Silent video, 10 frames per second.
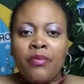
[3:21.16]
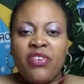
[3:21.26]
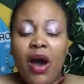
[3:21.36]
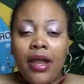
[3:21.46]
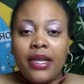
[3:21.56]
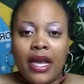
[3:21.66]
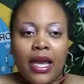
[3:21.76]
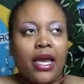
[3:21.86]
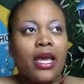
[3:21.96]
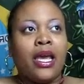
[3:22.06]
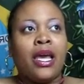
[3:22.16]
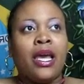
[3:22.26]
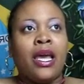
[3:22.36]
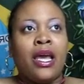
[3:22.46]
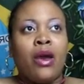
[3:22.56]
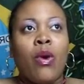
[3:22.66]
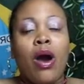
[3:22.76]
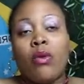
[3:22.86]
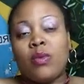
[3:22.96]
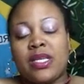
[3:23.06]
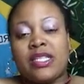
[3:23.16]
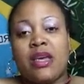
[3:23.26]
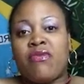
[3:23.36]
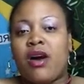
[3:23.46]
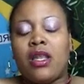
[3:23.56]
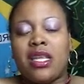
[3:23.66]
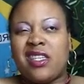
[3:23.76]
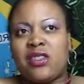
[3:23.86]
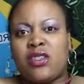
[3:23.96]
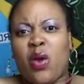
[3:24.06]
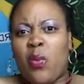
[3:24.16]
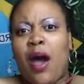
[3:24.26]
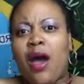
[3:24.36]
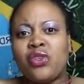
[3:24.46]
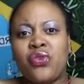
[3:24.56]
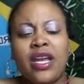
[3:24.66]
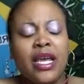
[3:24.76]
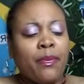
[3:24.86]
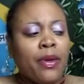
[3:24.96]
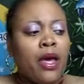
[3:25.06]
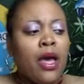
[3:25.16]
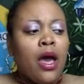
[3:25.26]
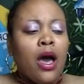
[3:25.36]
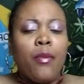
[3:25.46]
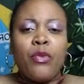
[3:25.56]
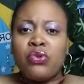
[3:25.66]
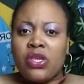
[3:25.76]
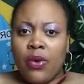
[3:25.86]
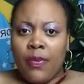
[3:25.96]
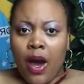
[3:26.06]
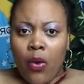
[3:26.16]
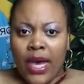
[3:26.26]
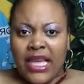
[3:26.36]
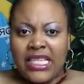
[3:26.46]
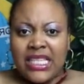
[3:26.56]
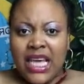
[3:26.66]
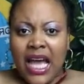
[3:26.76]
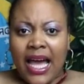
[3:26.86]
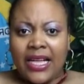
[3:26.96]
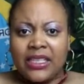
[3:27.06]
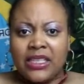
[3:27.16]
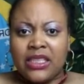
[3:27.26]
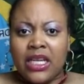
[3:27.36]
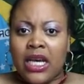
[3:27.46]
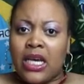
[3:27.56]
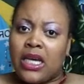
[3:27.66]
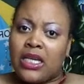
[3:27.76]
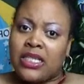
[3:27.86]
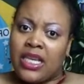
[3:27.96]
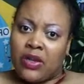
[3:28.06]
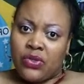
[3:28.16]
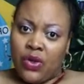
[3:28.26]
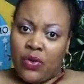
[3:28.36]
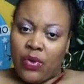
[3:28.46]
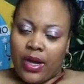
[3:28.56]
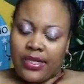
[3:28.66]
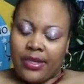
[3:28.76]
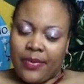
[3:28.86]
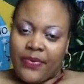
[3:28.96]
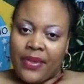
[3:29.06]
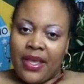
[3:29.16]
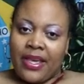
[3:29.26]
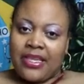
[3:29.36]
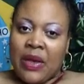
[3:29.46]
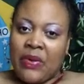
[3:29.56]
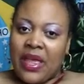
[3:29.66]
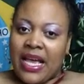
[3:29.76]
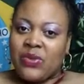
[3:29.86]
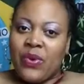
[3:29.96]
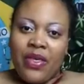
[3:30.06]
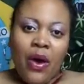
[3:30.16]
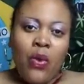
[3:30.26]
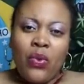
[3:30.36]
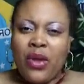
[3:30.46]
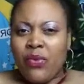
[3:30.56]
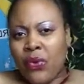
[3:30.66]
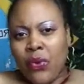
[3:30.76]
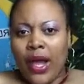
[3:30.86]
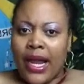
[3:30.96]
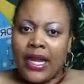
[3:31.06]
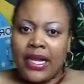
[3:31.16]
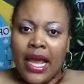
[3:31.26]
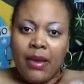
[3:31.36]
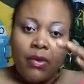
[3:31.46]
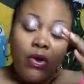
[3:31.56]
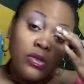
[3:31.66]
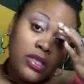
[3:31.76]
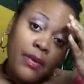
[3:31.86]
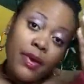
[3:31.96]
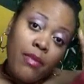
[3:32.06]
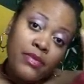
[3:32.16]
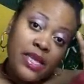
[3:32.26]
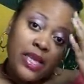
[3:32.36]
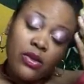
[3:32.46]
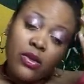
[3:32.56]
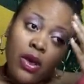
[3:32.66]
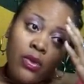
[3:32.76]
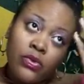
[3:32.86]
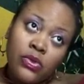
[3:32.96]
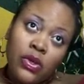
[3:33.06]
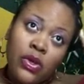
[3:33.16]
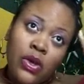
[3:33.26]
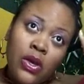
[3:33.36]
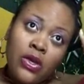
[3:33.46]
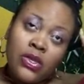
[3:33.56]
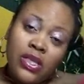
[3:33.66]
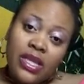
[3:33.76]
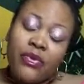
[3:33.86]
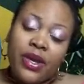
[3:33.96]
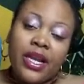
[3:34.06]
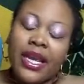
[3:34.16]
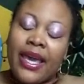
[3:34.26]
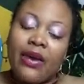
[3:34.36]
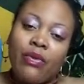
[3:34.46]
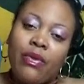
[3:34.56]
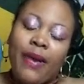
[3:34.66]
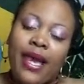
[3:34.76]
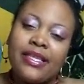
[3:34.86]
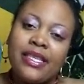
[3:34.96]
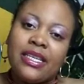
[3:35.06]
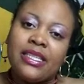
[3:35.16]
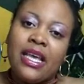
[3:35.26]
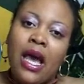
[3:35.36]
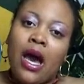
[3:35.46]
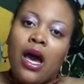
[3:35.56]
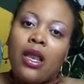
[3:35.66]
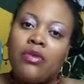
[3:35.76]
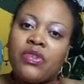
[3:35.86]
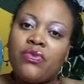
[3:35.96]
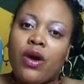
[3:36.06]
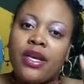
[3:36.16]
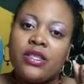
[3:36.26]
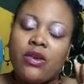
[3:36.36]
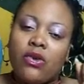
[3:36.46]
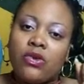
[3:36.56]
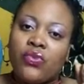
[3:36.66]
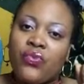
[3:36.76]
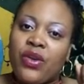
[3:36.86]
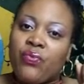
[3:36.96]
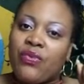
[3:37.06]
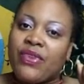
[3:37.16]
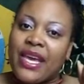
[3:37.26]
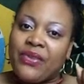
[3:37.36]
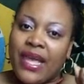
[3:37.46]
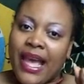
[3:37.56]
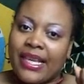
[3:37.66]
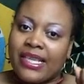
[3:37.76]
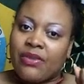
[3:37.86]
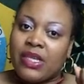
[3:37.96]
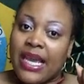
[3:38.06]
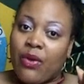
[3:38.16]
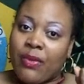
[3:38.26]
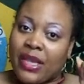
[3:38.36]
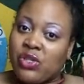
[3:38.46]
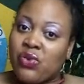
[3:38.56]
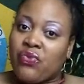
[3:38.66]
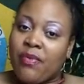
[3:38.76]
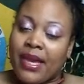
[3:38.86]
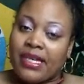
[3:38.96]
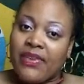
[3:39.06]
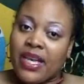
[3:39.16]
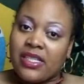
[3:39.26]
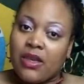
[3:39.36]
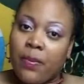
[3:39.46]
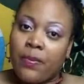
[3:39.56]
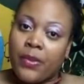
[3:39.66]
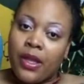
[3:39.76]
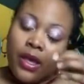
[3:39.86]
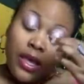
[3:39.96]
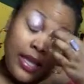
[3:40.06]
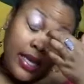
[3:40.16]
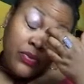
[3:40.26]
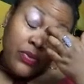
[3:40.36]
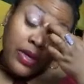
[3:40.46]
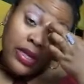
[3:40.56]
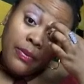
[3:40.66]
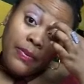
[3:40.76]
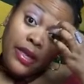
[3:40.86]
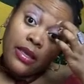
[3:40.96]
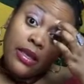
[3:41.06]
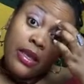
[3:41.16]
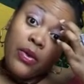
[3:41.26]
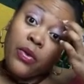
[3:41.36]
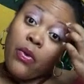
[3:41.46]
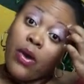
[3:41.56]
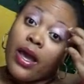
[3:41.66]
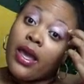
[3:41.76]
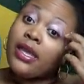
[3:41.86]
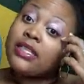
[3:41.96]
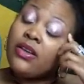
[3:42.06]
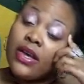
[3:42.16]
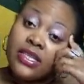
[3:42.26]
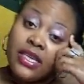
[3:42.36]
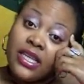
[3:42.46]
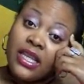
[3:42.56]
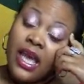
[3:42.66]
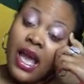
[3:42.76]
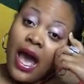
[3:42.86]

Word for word: Finally, well, when I say finally, there's just so much really, but I'm also a poet and a singer-songwriter. So that's where the whole Lyrical Healer name concept comes in, you know, to lyrically heal the masses. I love to write songs. I've written with Dion Mitchell from X Factor. That's really been, you know, quite exciting.